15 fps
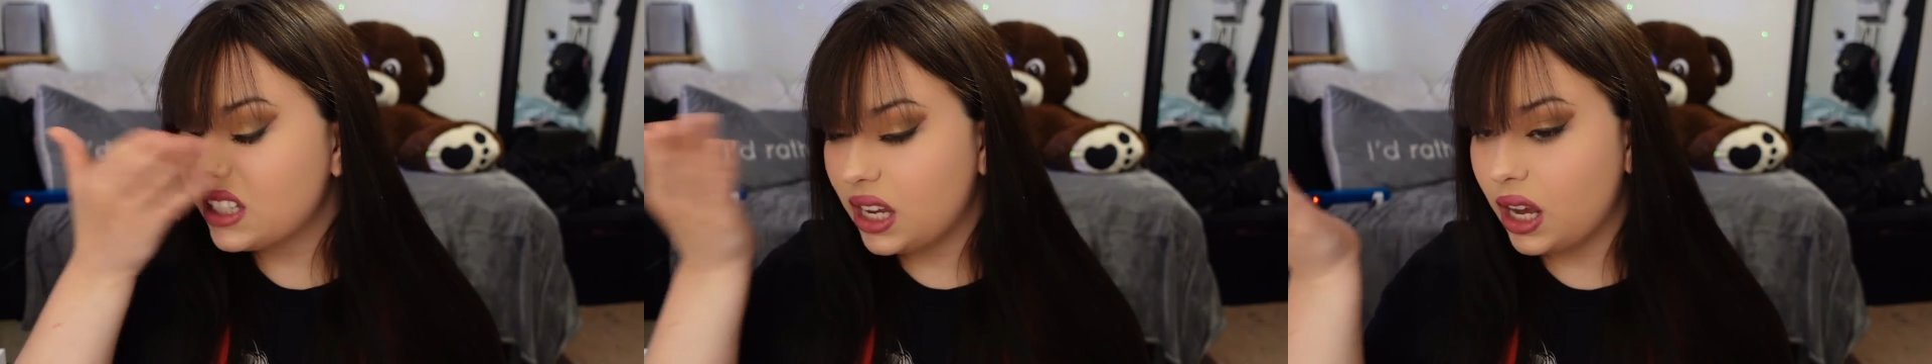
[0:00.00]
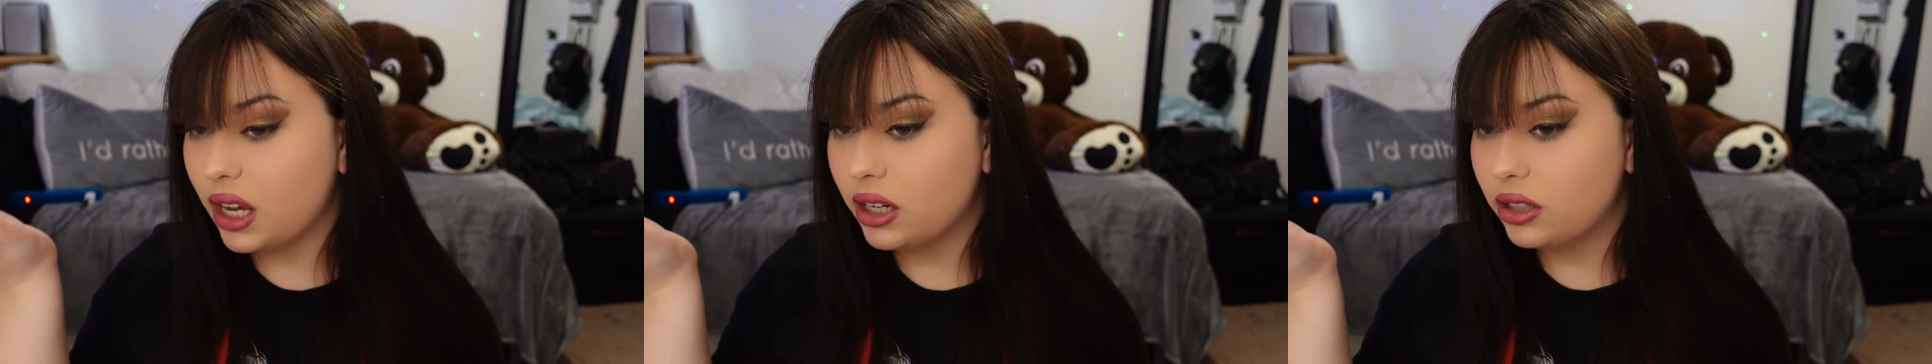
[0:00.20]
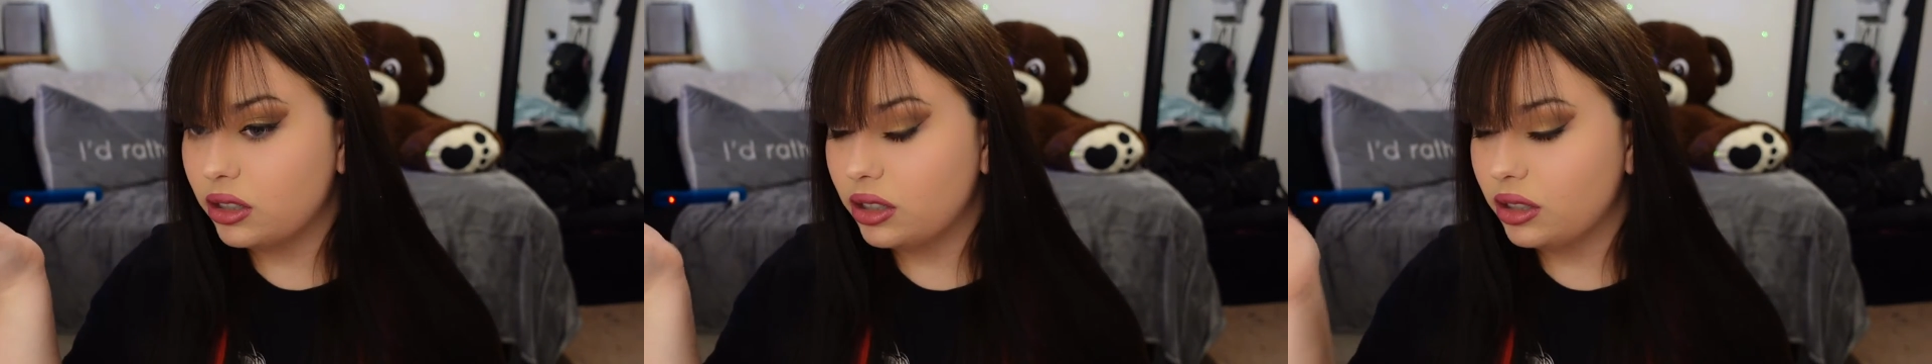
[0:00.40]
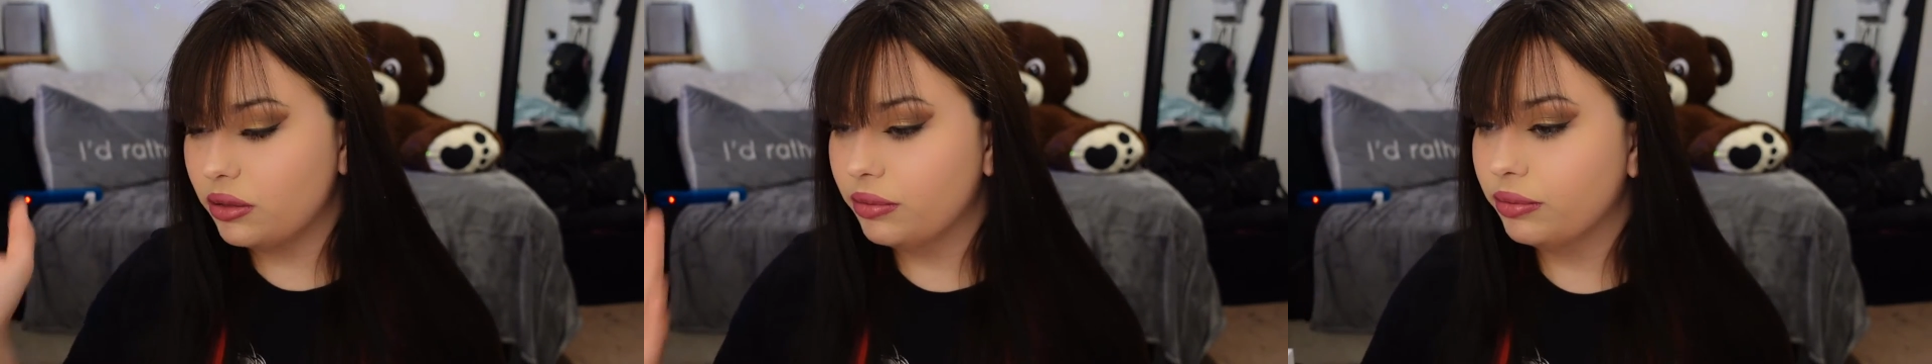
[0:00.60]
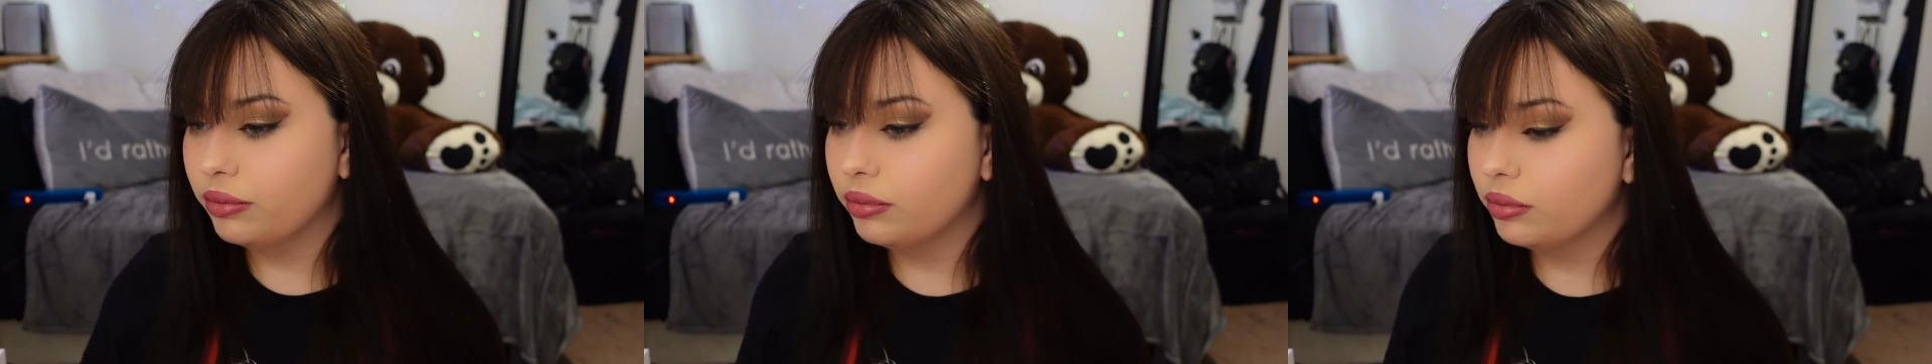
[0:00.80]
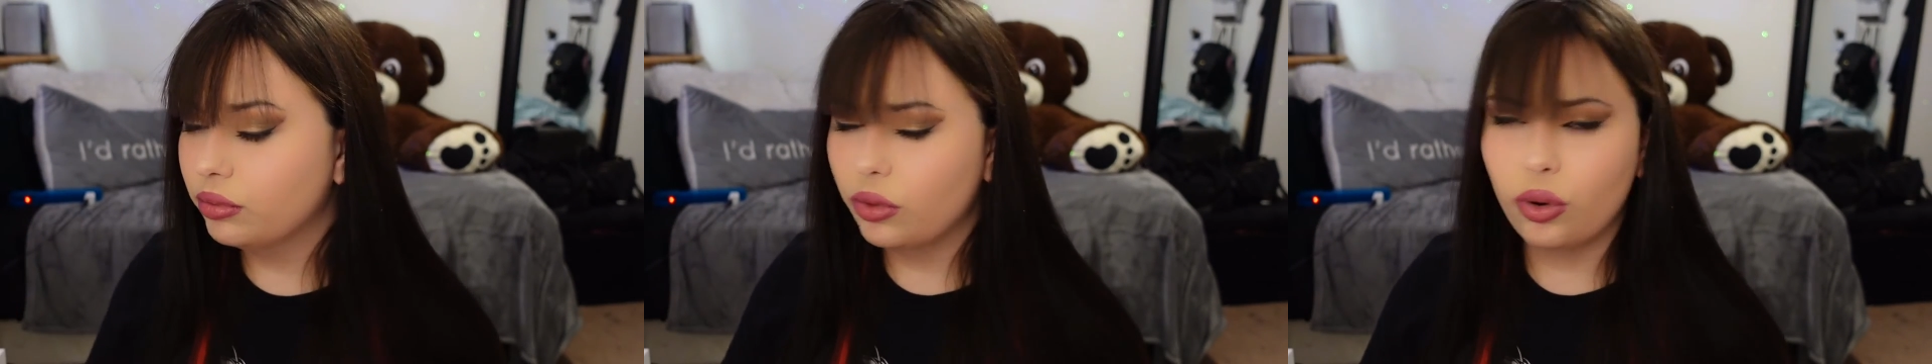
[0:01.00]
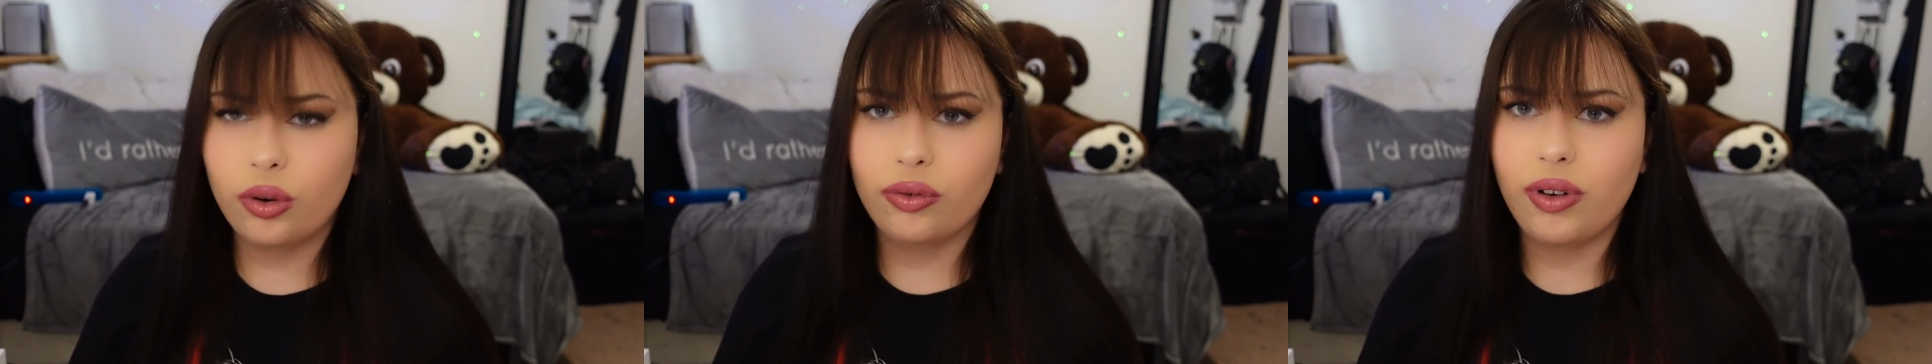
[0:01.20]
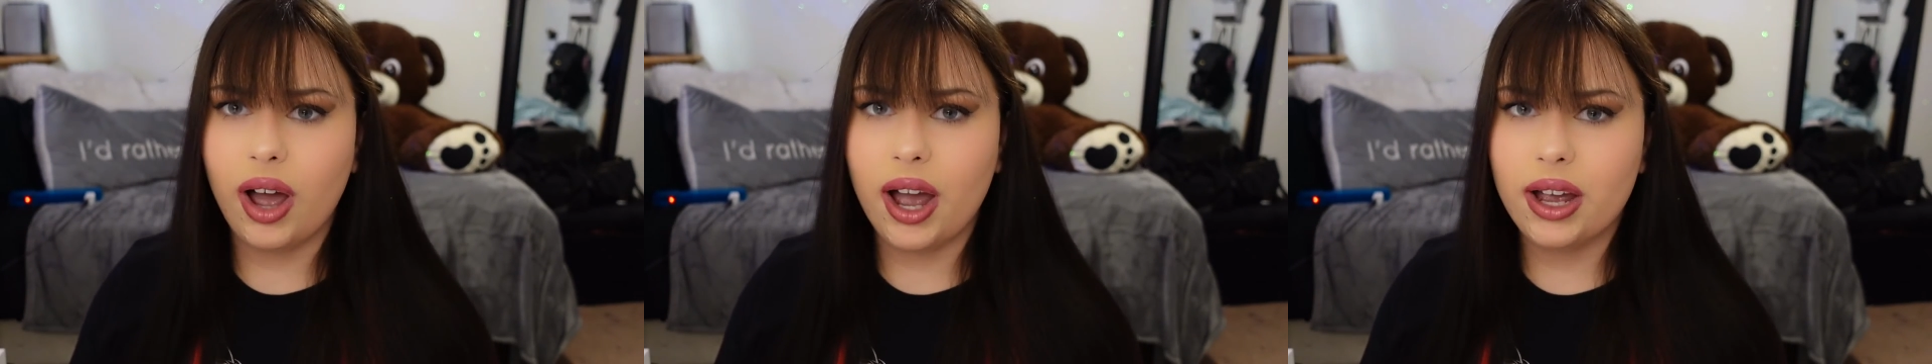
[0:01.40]
ten
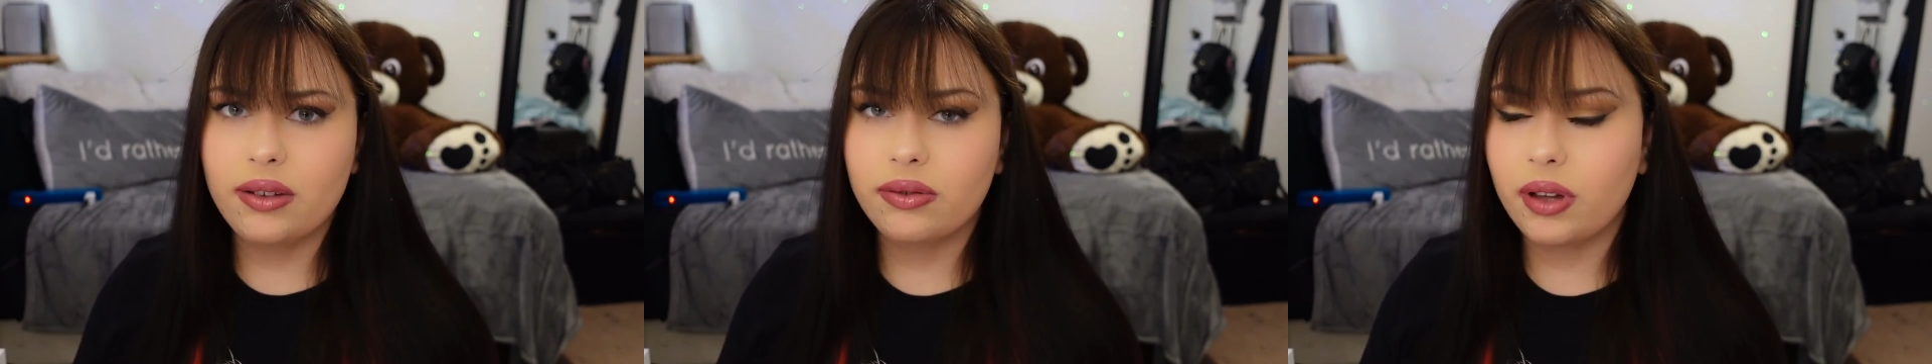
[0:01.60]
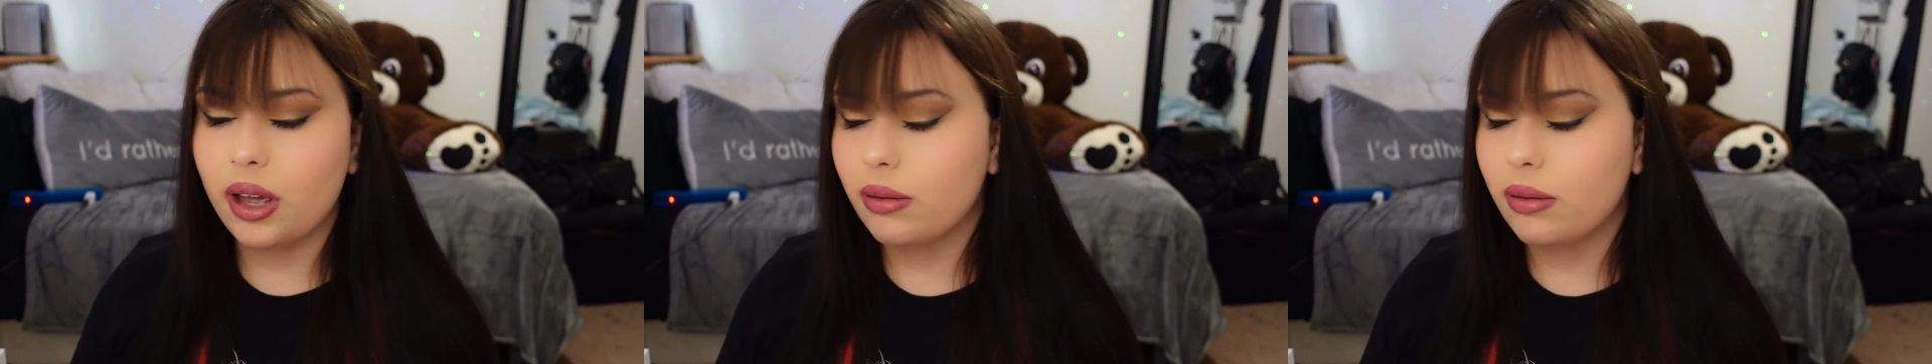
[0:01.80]
or five.